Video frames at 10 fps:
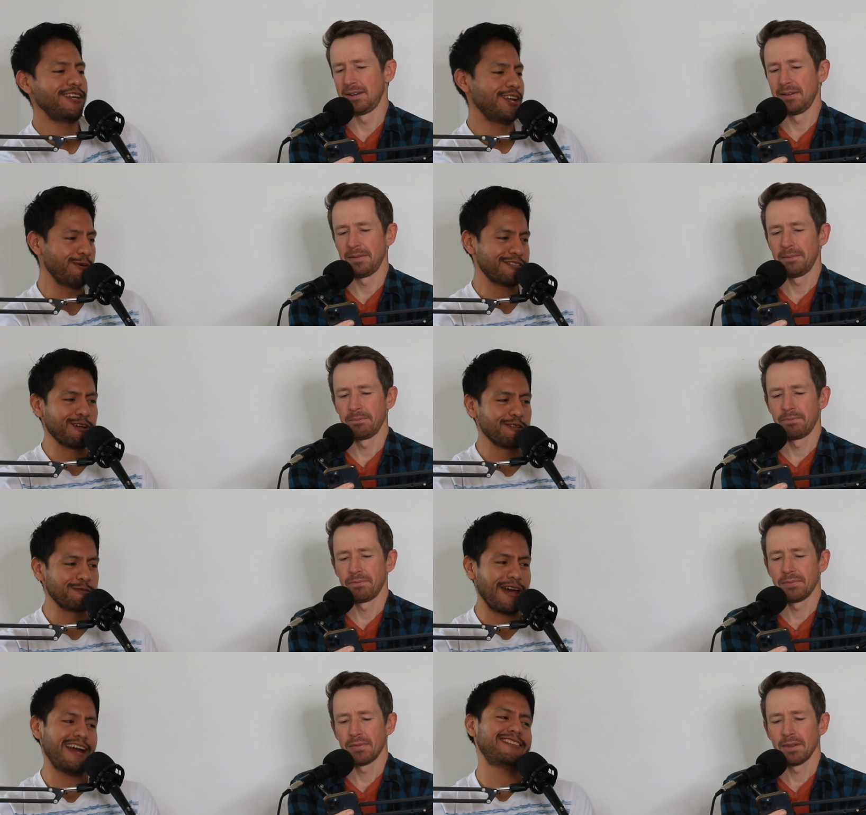Speaker 1: It always goes
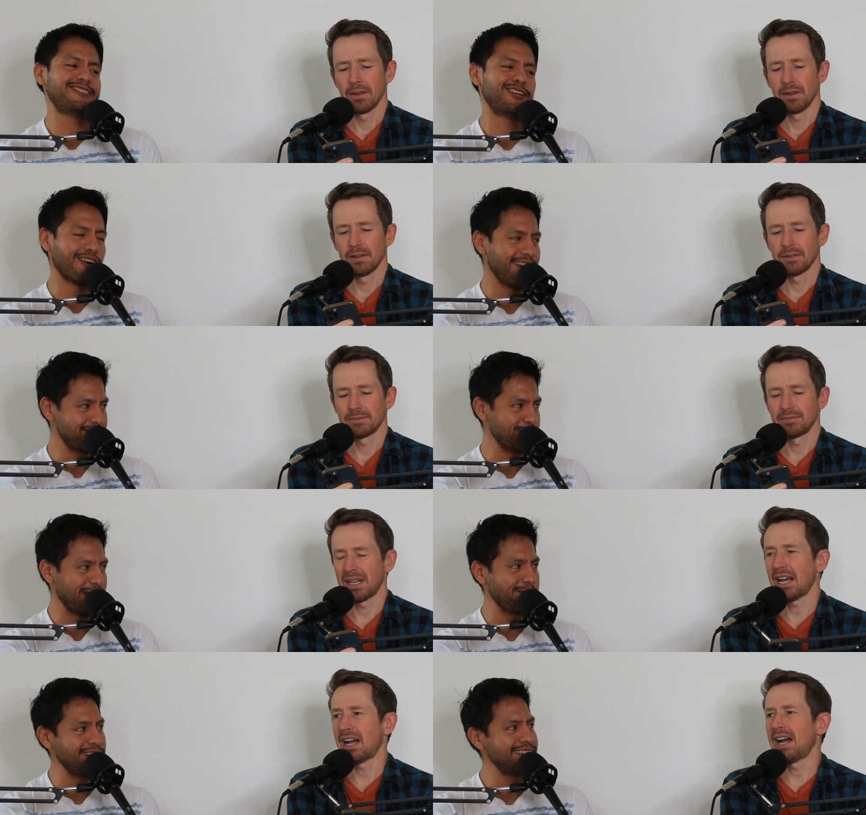back to Christ,
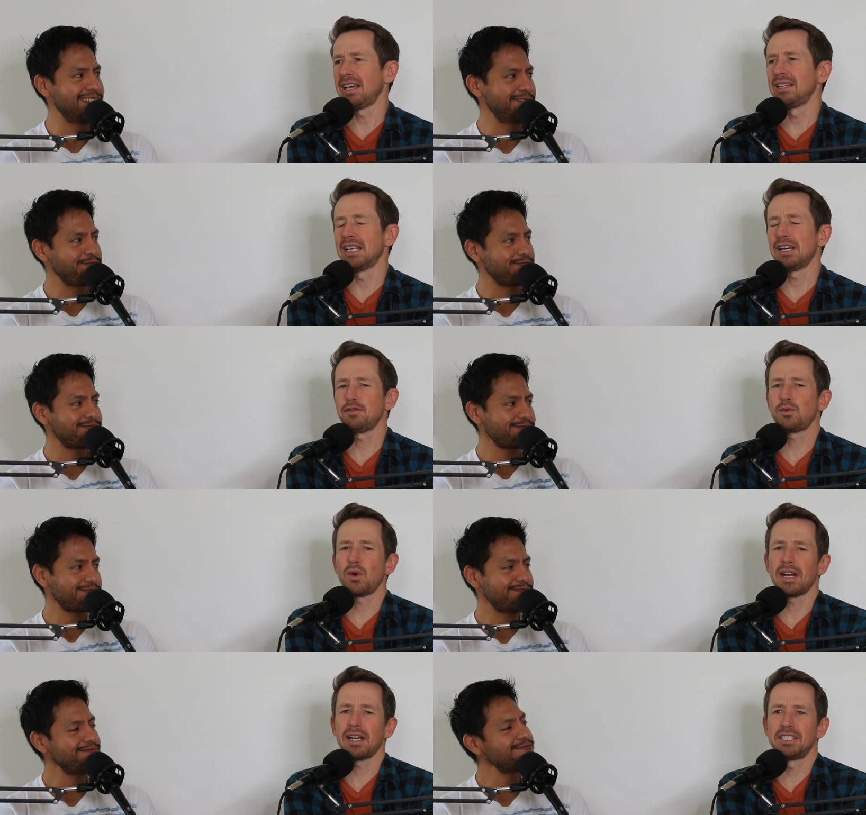baby. I love when
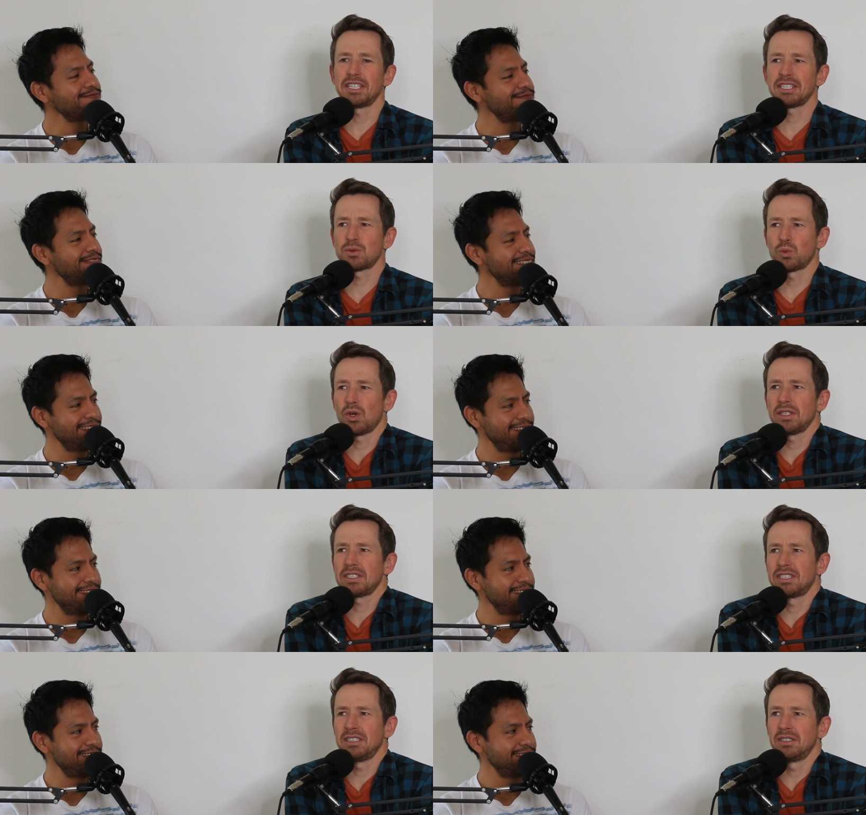I just want
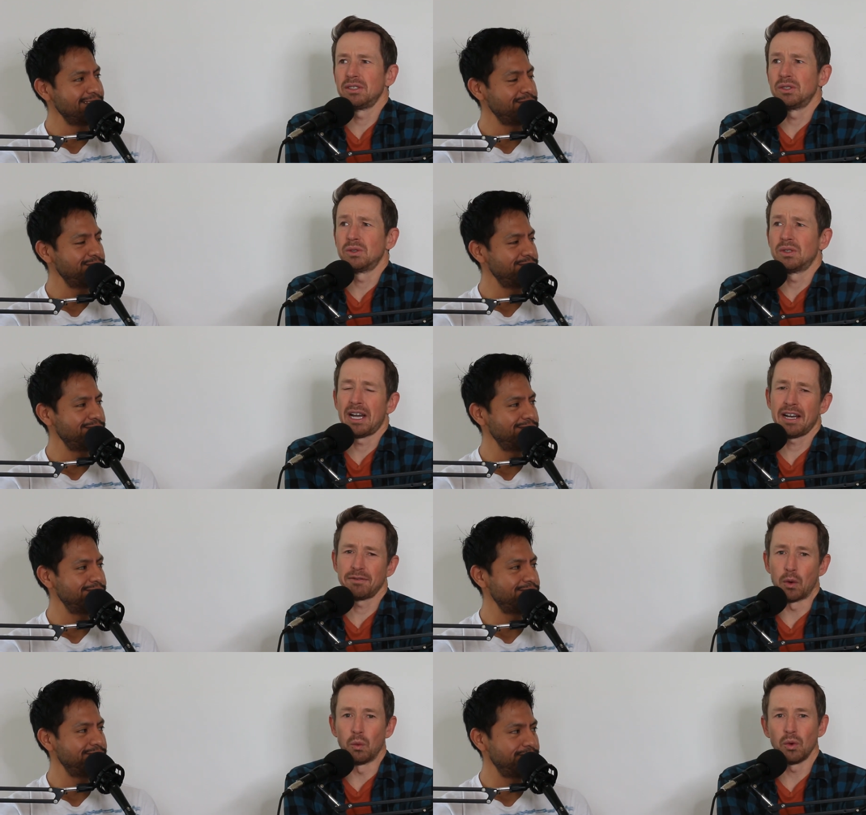to have
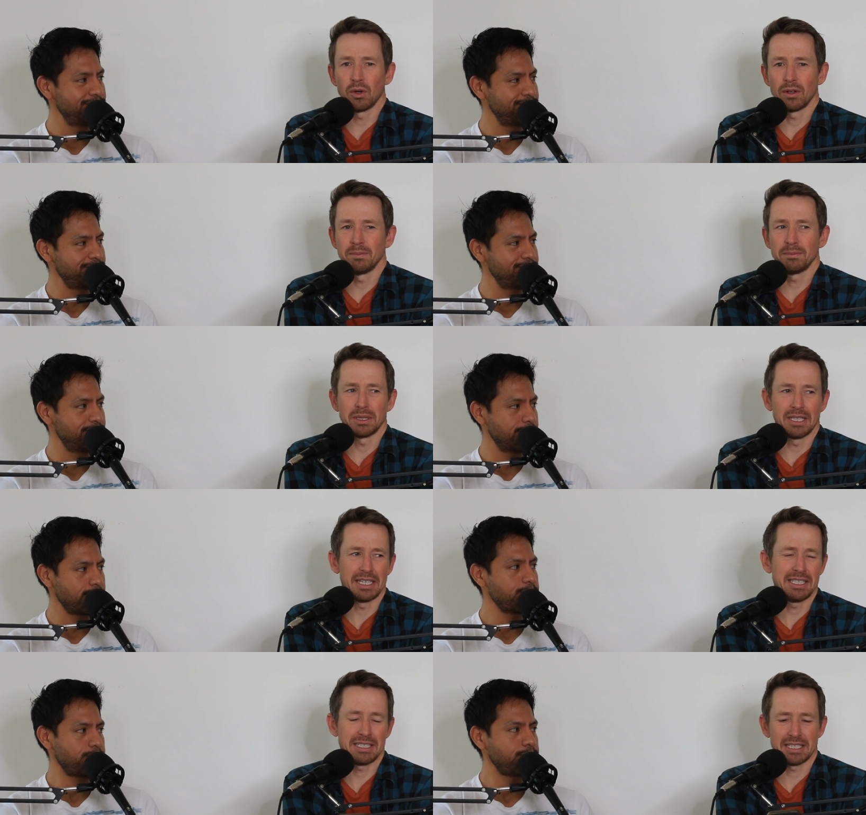a warm
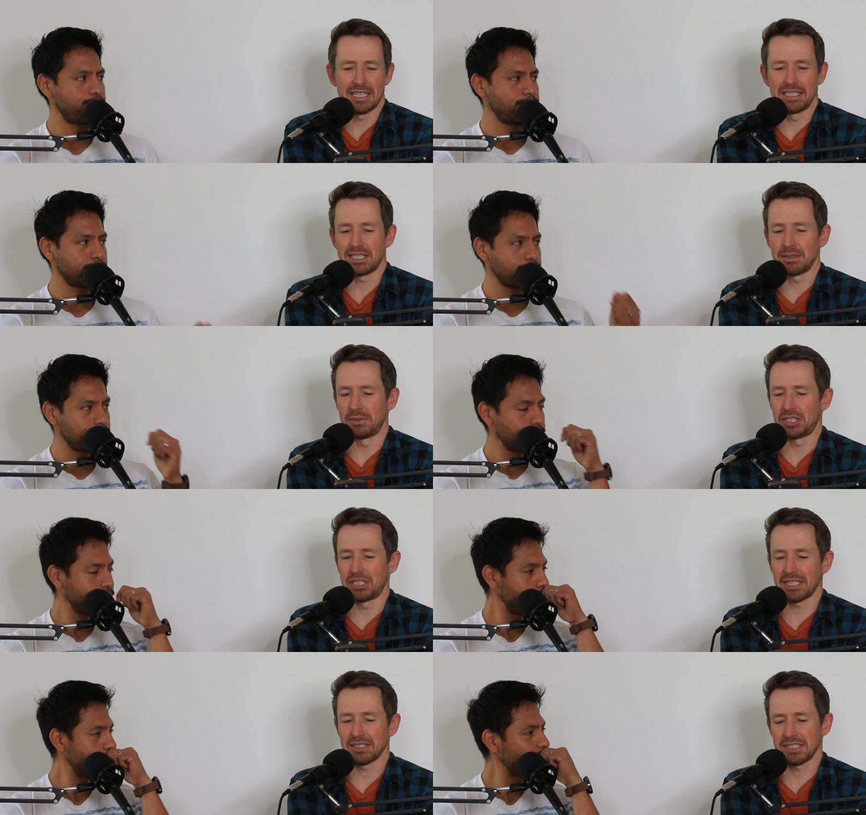place and some
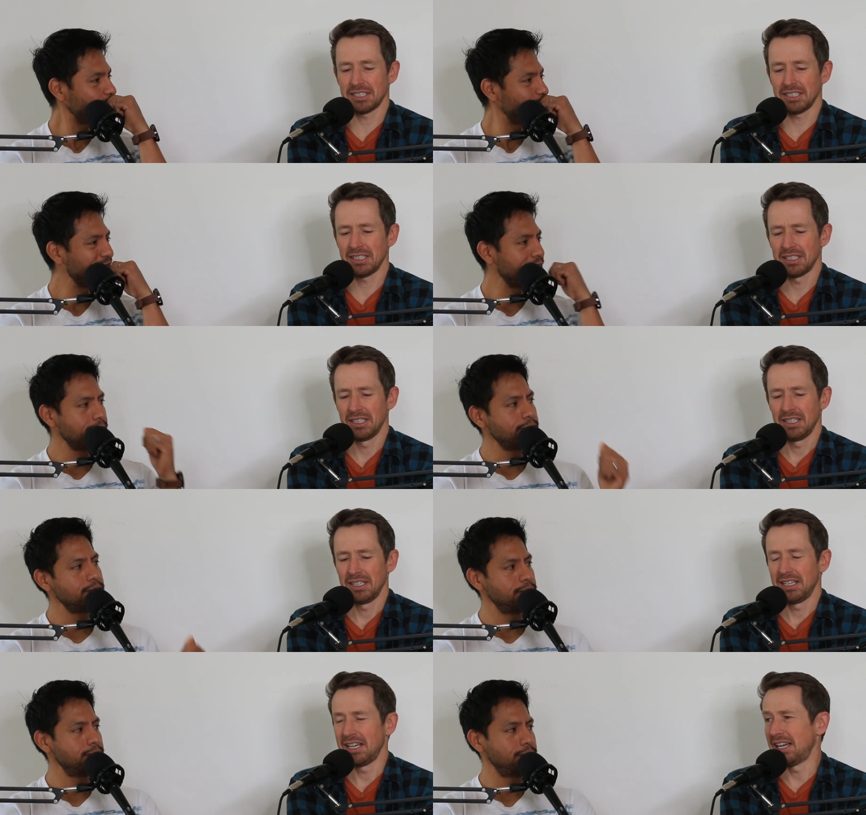shelter
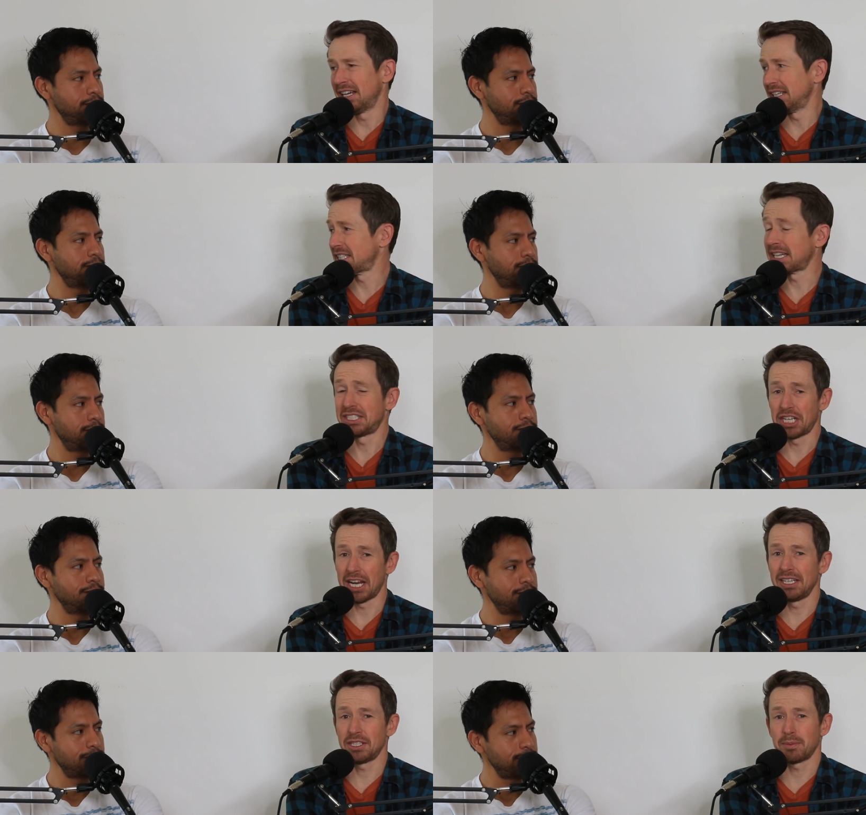and I
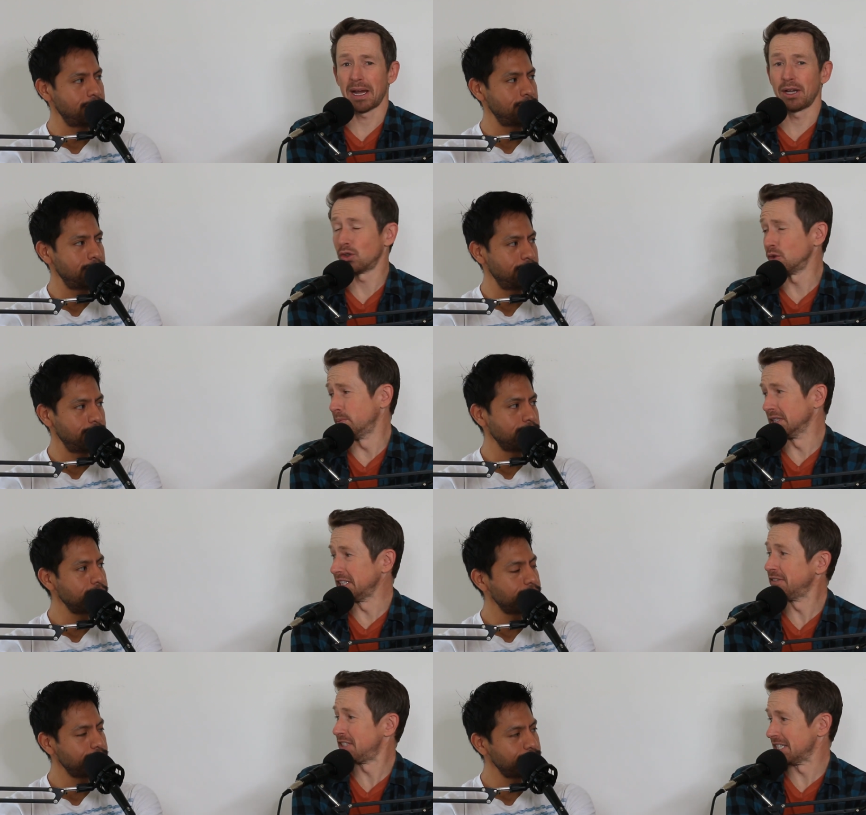change my whole
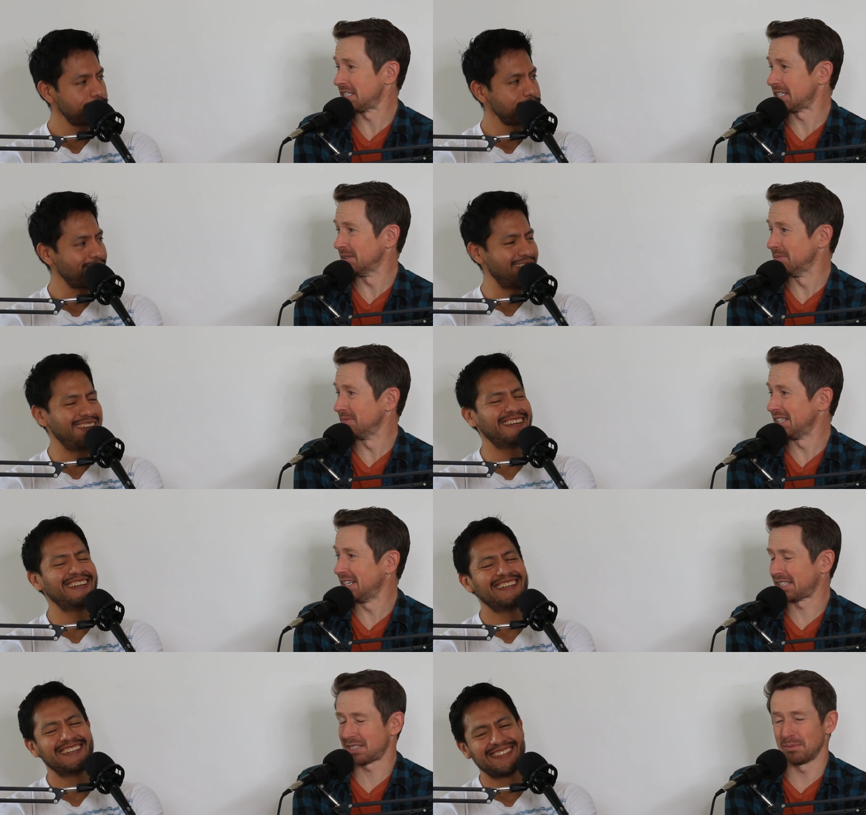belief system the
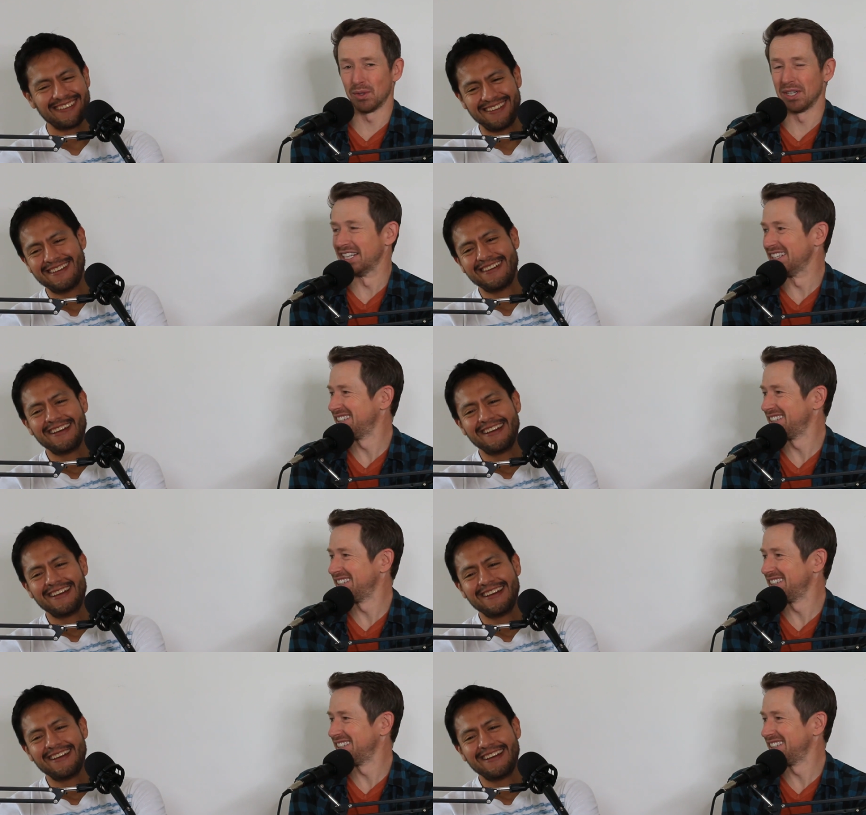next morning.